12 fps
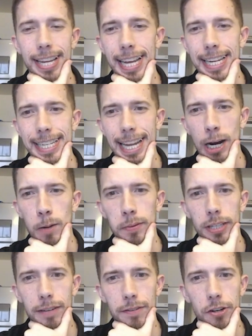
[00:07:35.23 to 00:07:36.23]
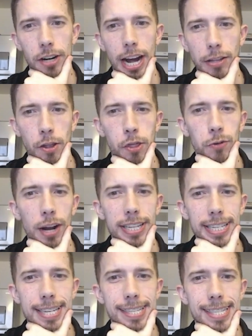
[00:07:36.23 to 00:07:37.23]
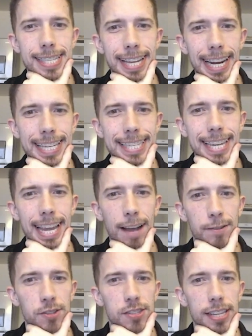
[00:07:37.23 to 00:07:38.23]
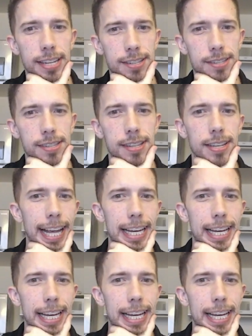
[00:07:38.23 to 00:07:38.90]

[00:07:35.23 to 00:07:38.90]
and now, believe it or not, the threat is knight to f6.